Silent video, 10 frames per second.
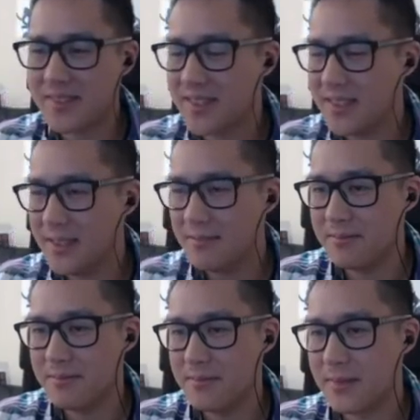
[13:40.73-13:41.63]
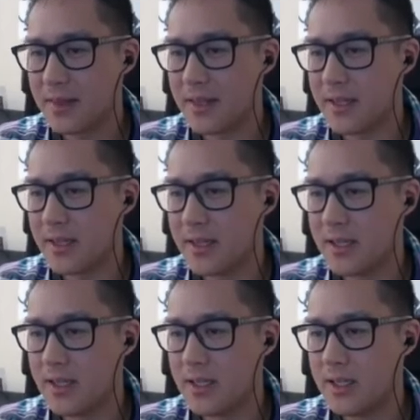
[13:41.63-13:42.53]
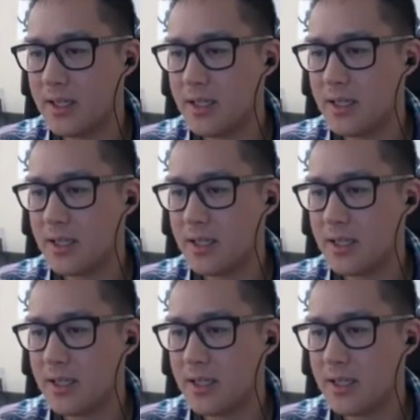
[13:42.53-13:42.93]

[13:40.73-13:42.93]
Nothing is said.